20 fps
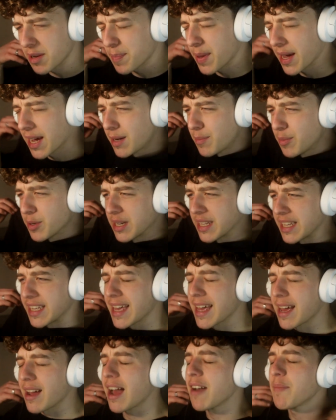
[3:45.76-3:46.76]
really pick up on it
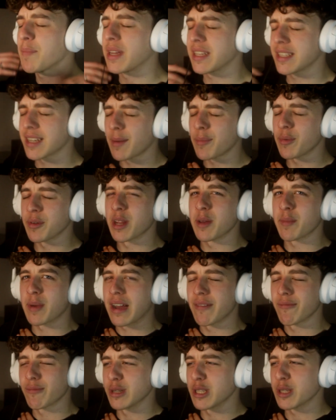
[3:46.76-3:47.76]
yet. I have picked up on it, but I
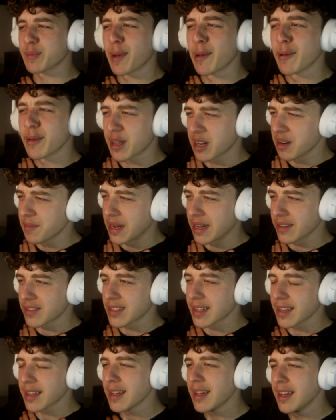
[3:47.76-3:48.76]
haven't really spoken
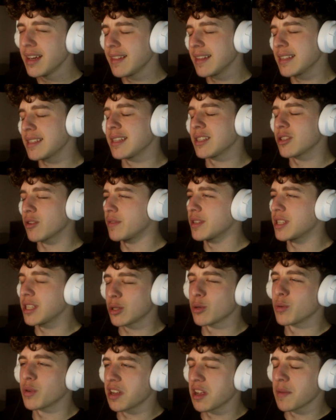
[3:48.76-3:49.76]
about it. He's obviously
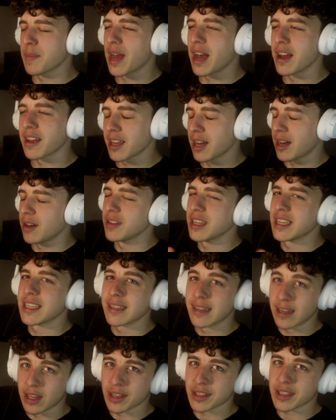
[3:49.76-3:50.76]
talking about a girl that
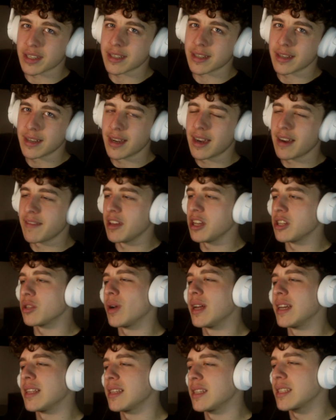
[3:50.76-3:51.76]
he's lost. And that you
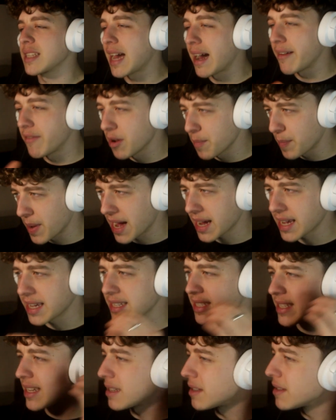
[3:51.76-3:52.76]
do anything to have her back.
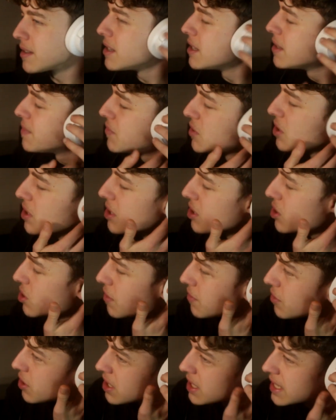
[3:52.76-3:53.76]
He said, you
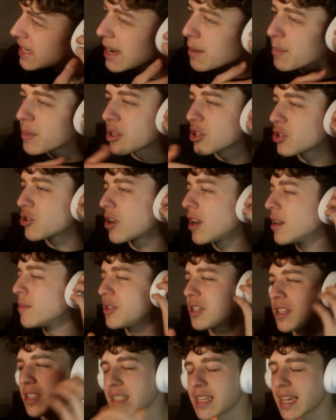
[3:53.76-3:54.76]
can take my
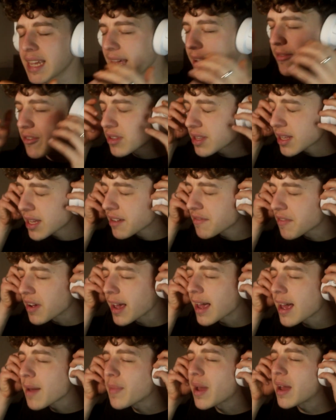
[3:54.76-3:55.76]
stripes, you can take everything. If I
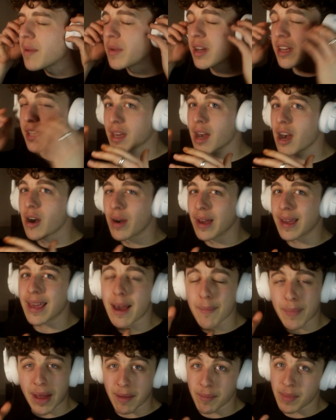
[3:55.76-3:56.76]
get back my girl, I
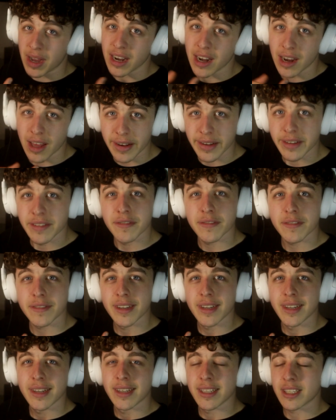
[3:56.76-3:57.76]
get back my life.
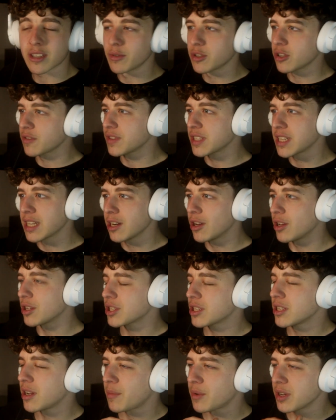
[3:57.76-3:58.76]
So he's obviously
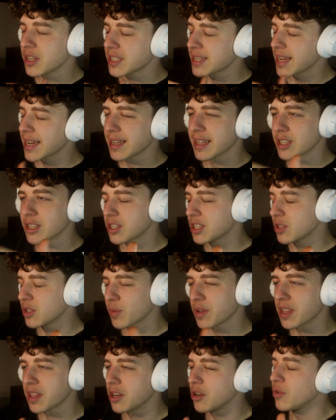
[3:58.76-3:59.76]
lost someone. He's saying she's
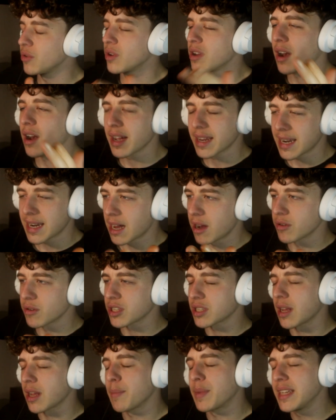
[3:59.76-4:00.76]
with a new guy now.
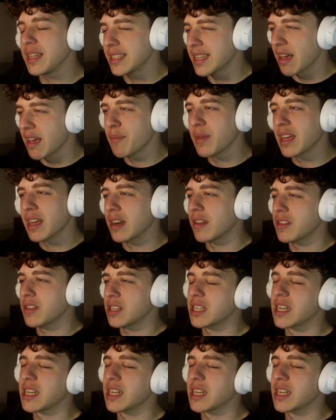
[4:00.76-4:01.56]
Just like, please give me another